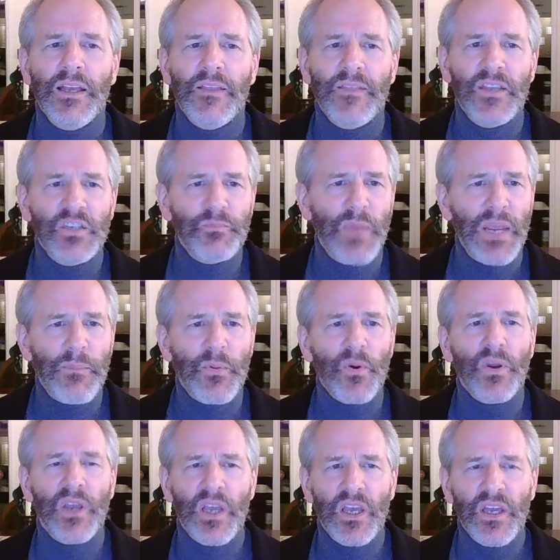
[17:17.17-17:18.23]
This
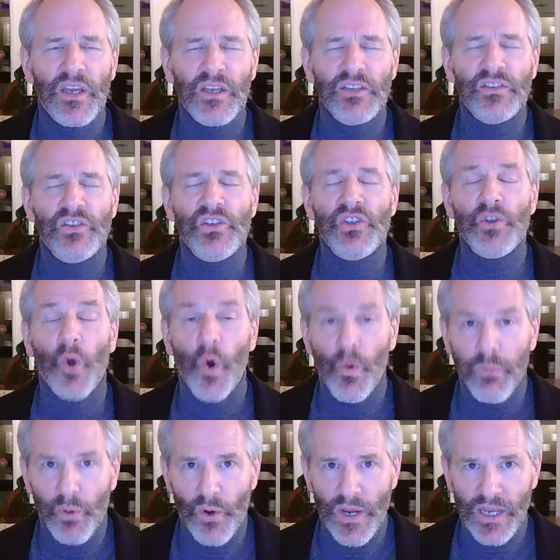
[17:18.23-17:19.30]
paper is
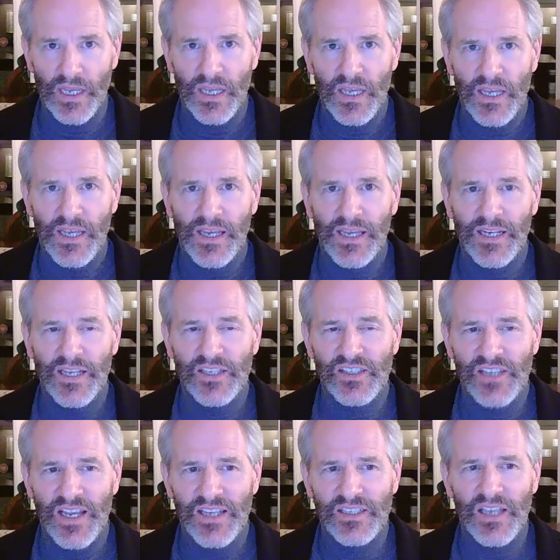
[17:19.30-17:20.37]
sobering, and it
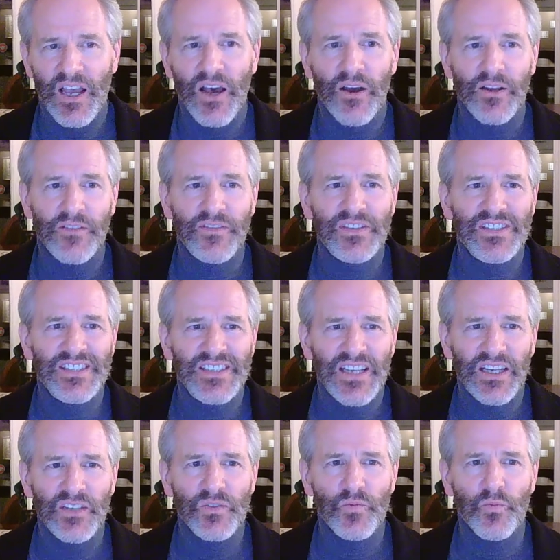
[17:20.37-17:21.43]
says out of
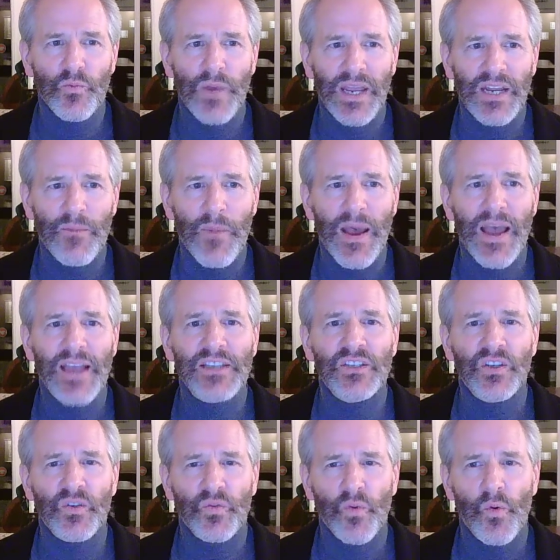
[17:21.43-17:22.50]
6 randomized
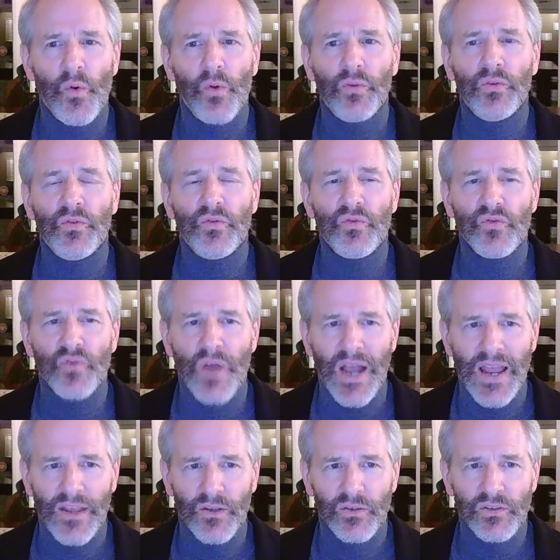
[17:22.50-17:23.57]
controlled
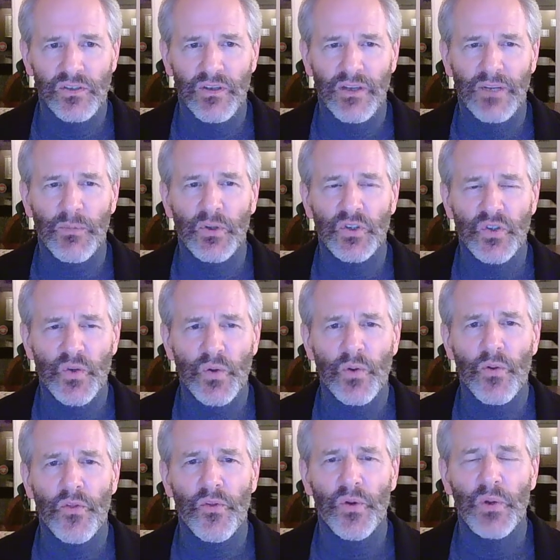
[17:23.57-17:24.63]
trials on about
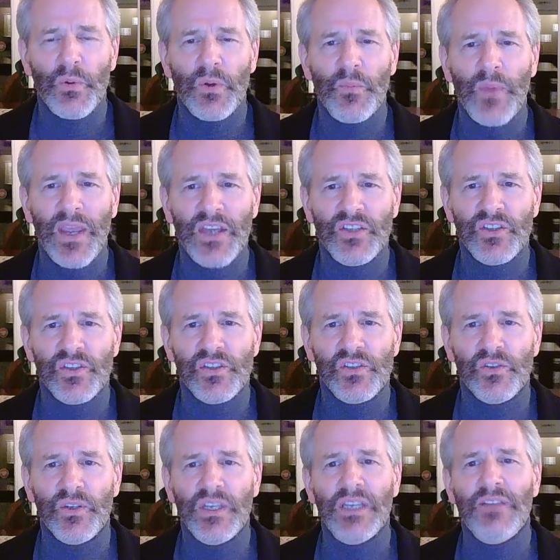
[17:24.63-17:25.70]
231 patients
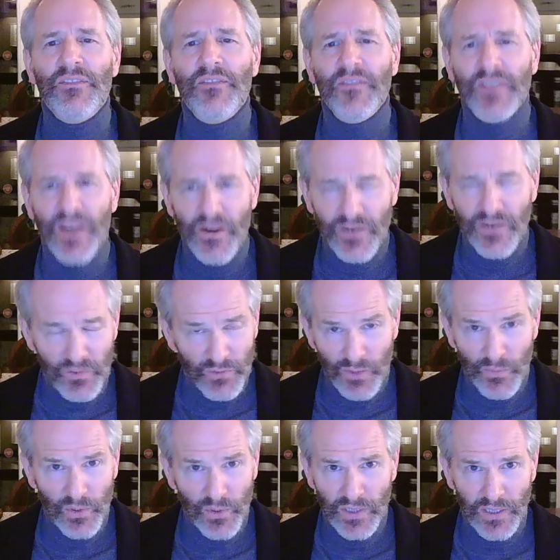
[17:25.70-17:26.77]
looking at various
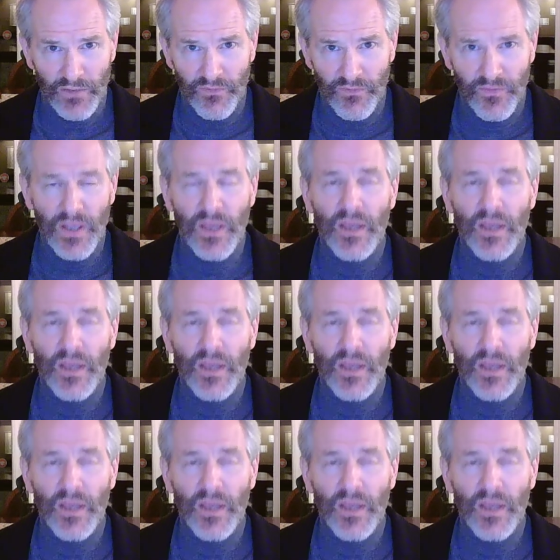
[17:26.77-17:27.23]
rehabilitative